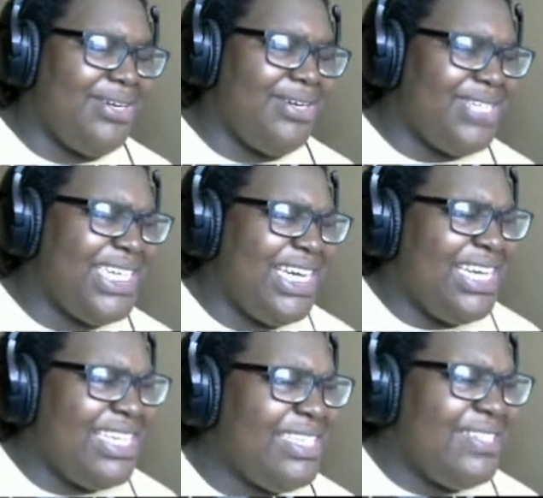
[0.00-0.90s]

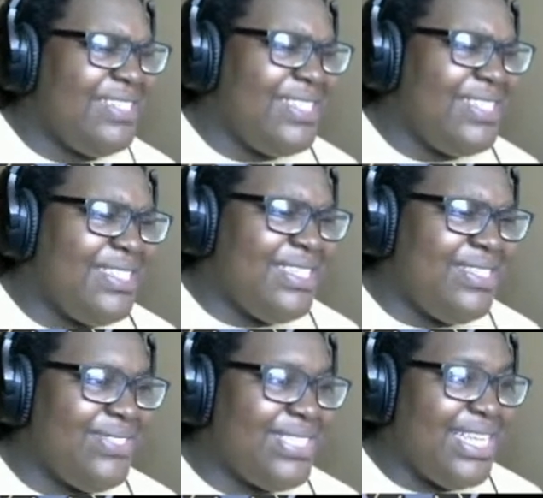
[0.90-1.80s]
okay. He
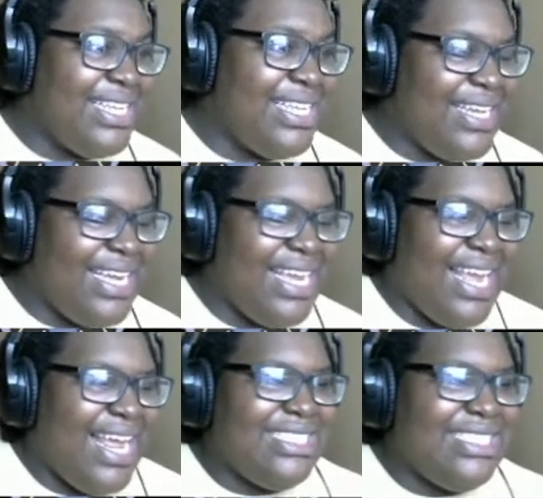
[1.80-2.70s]
was a...
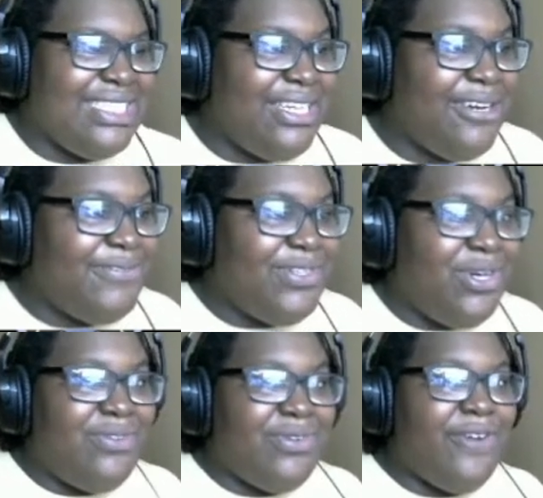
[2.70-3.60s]
I just love the
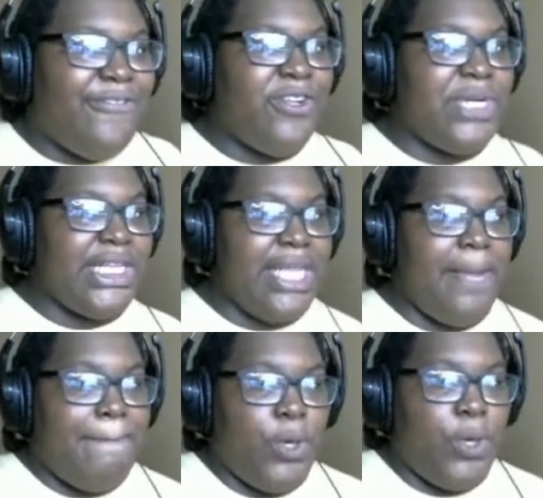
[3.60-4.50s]
overall flow that they
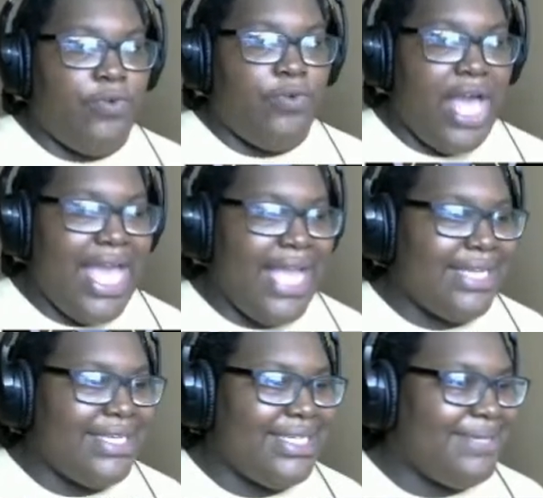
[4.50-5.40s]
both
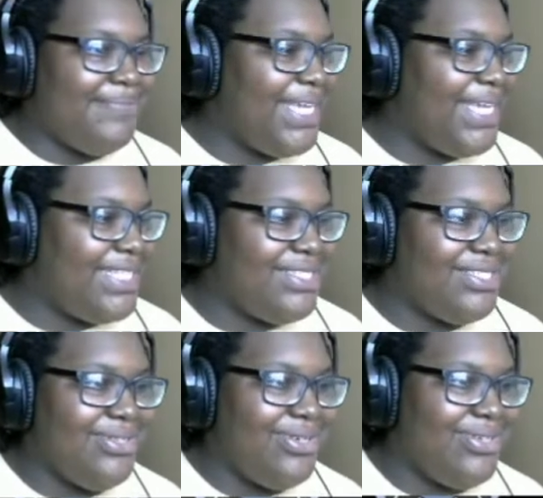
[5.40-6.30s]
had. It made the
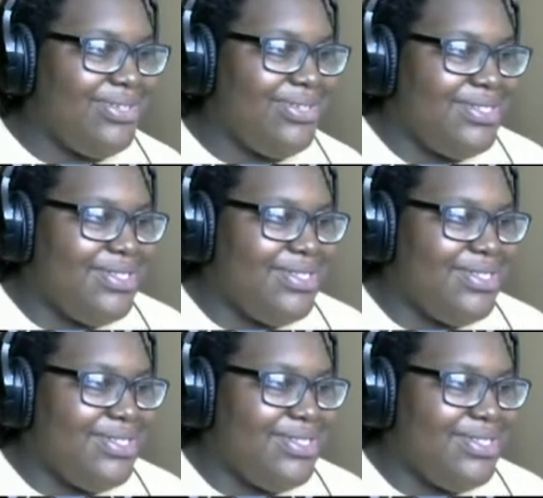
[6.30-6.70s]
song,